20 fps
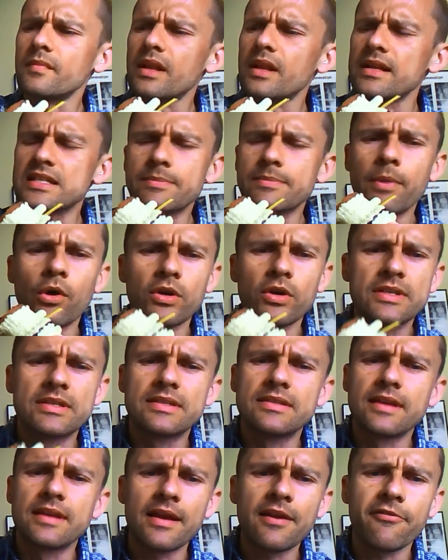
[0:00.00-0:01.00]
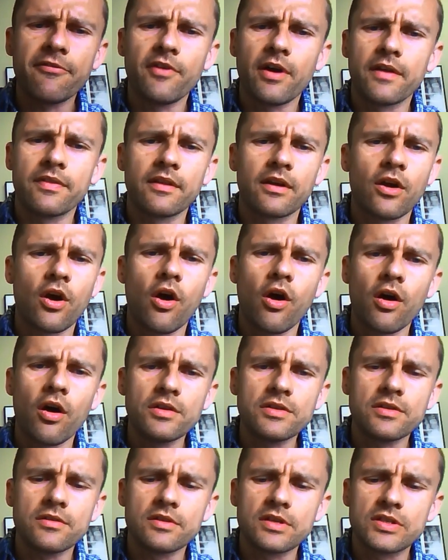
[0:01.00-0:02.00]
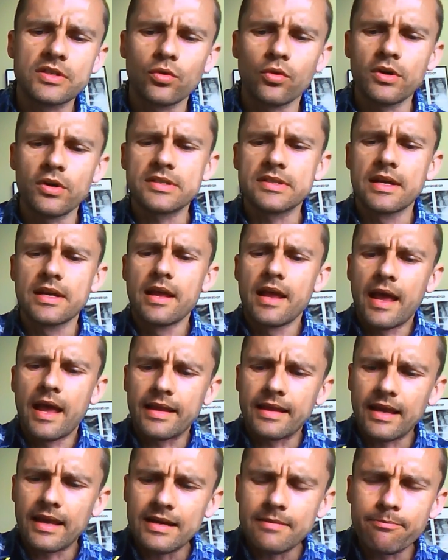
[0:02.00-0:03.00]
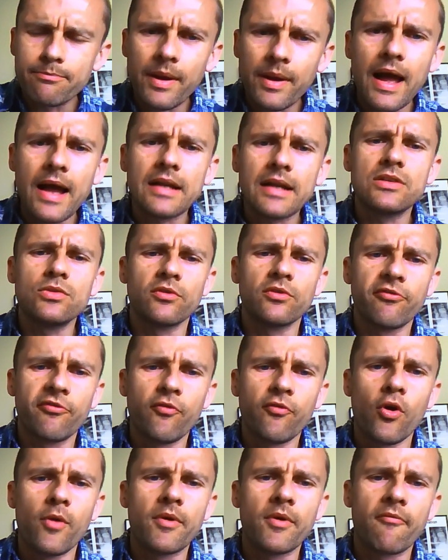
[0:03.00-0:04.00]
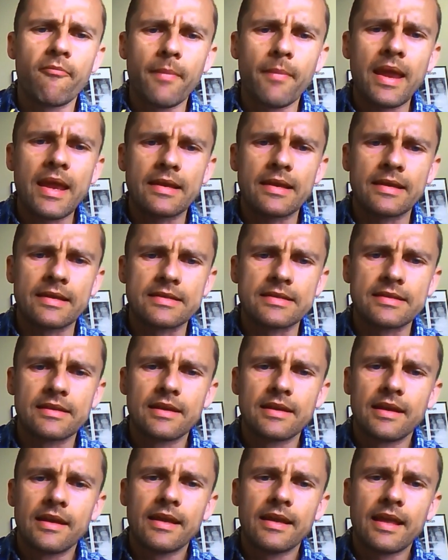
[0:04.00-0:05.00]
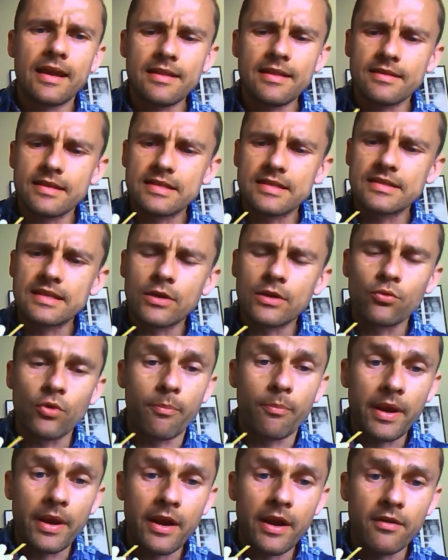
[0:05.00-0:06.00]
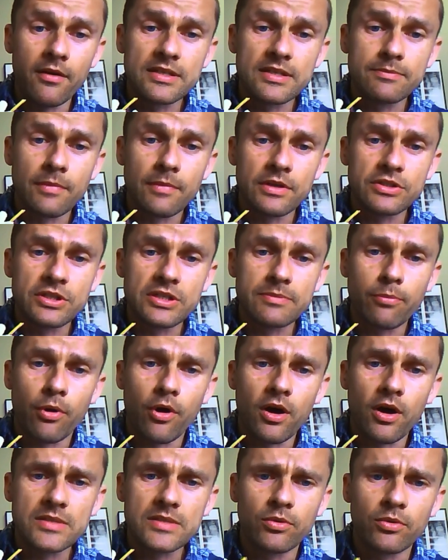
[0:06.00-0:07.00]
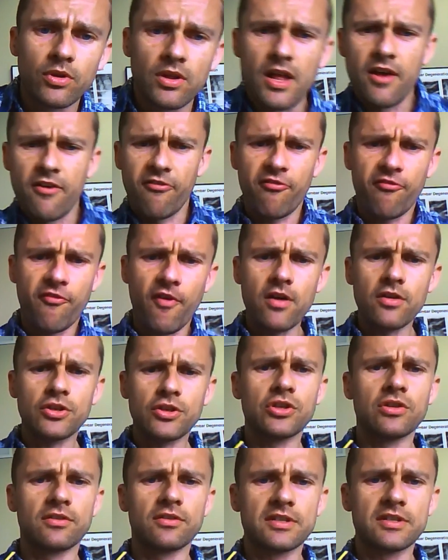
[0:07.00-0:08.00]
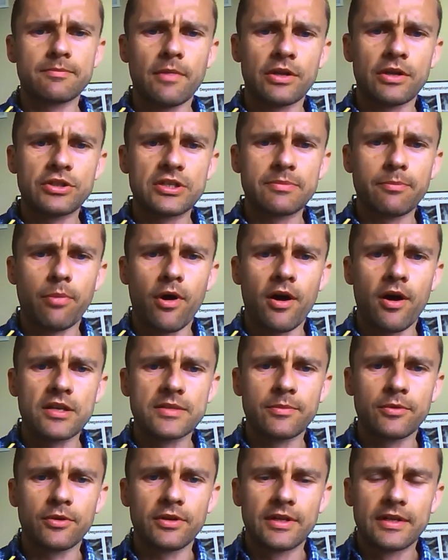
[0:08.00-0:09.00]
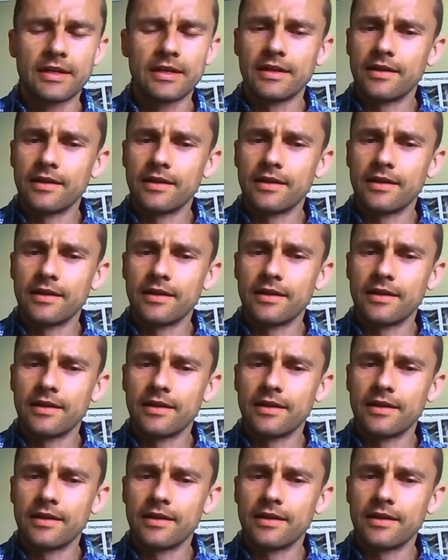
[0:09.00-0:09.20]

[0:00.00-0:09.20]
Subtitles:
It's about identifying the cause or the source and getting back to a form of maintenance. Getting this thing repaired as much as possible, functional as much as possible.